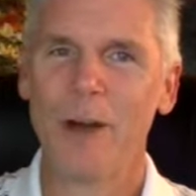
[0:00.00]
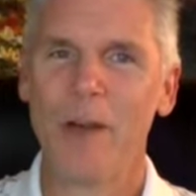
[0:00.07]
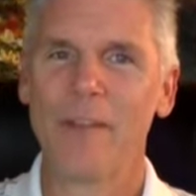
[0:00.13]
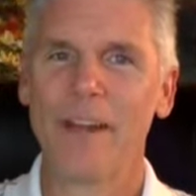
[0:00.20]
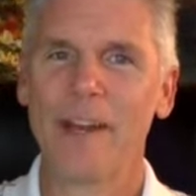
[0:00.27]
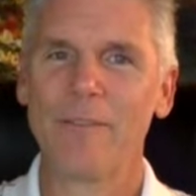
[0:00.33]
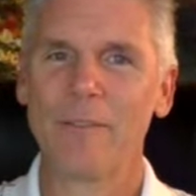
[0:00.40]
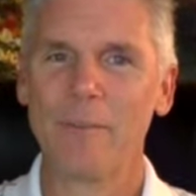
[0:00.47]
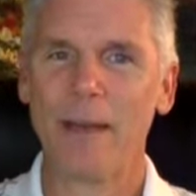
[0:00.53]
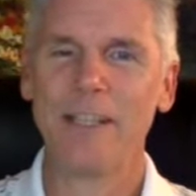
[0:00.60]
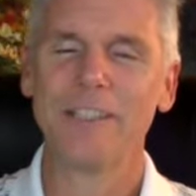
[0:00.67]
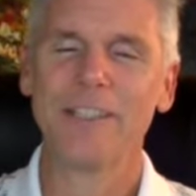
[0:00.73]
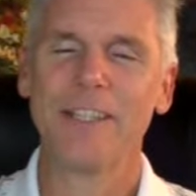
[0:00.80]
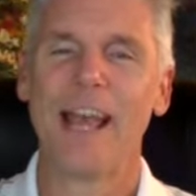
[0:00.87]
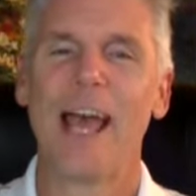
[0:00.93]
All that
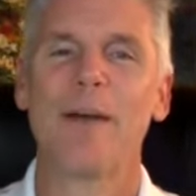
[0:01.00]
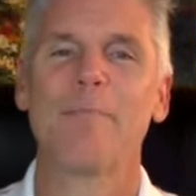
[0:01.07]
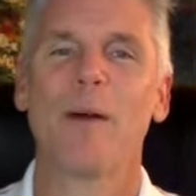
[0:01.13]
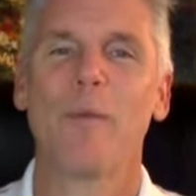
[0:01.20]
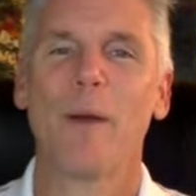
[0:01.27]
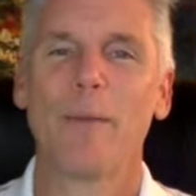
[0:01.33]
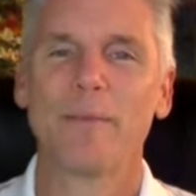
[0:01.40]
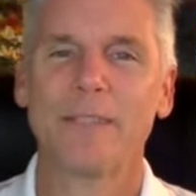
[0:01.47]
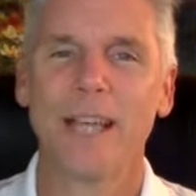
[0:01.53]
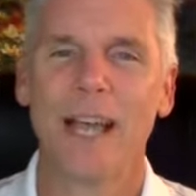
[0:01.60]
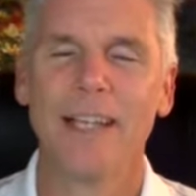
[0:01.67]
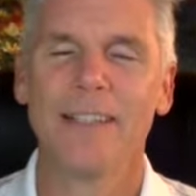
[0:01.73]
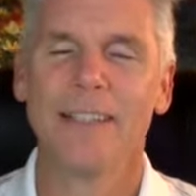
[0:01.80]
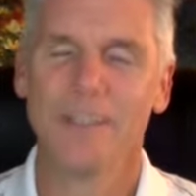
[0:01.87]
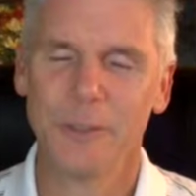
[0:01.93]
information at my
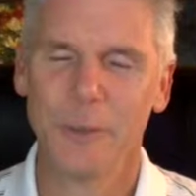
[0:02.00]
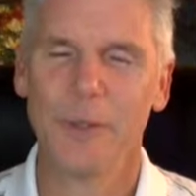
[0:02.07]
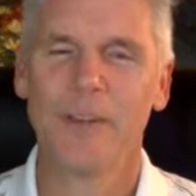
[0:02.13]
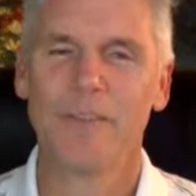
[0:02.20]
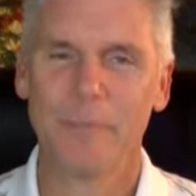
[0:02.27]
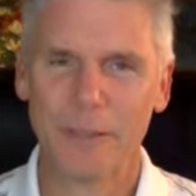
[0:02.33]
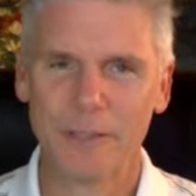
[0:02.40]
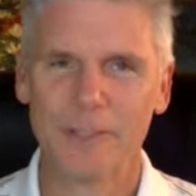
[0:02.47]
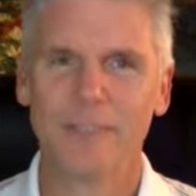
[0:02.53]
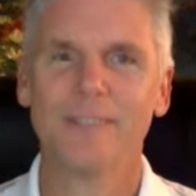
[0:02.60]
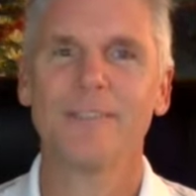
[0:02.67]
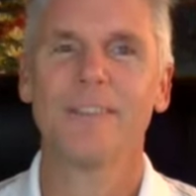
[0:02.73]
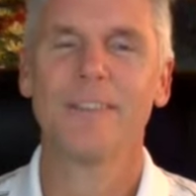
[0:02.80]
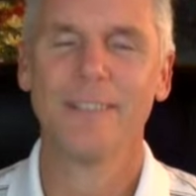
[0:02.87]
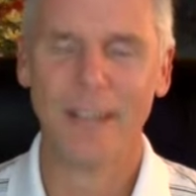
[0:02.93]
website,
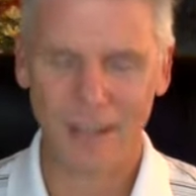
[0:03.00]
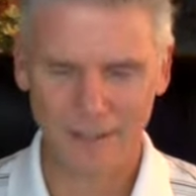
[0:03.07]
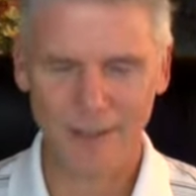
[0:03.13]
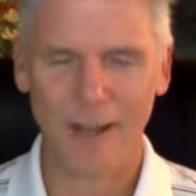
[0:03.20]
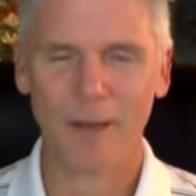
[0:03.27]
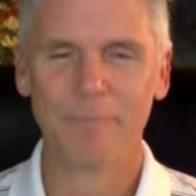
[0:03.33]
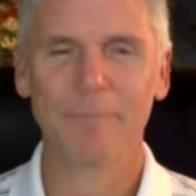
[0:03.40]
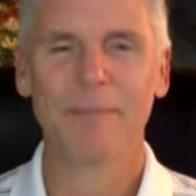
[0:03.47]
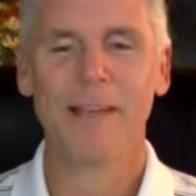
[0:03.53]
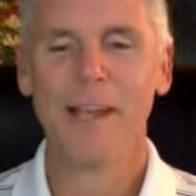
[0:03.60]
intuitivemitchell.com.